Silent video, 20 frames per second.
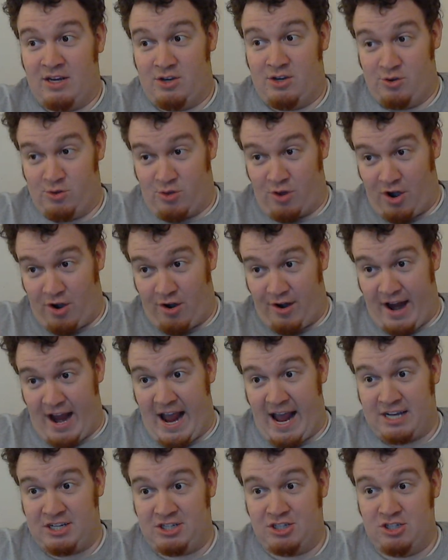Do their
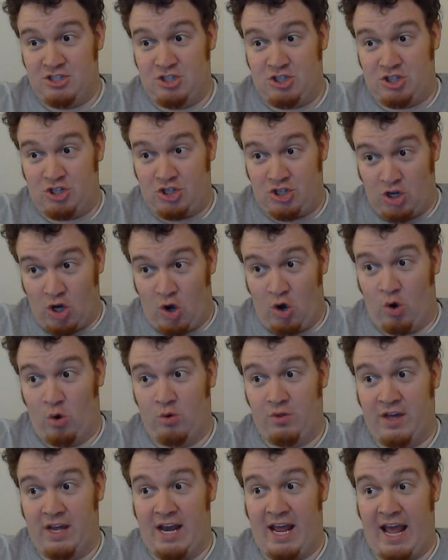actions
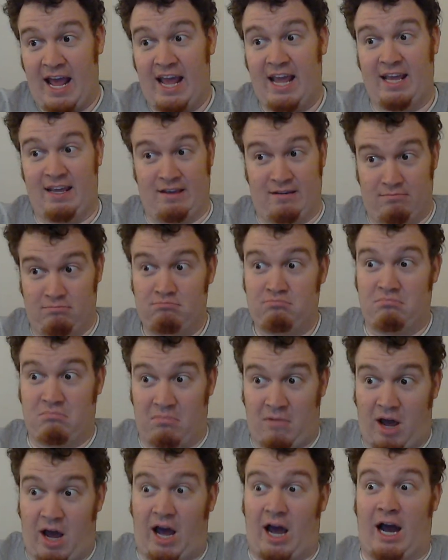show that, hey,
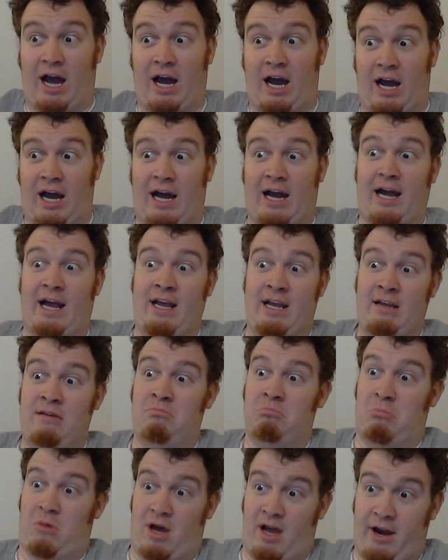I,
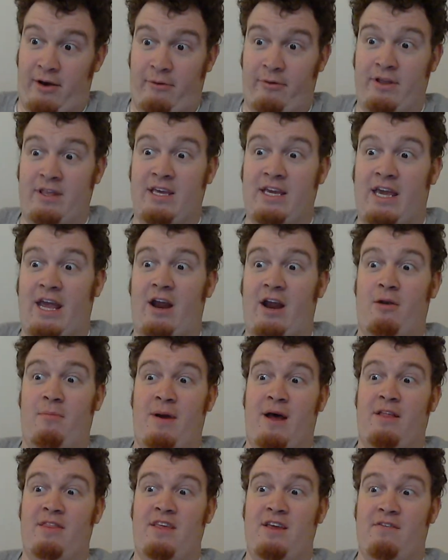I really care
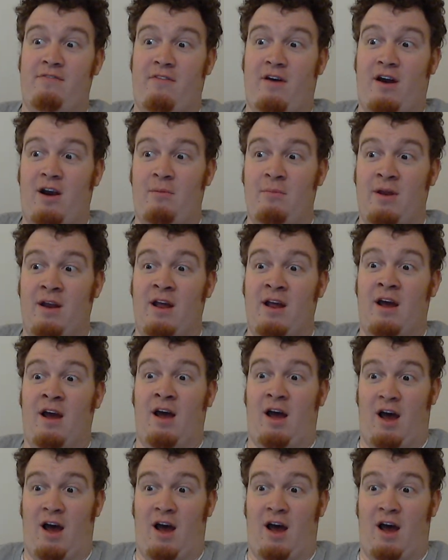about the environment.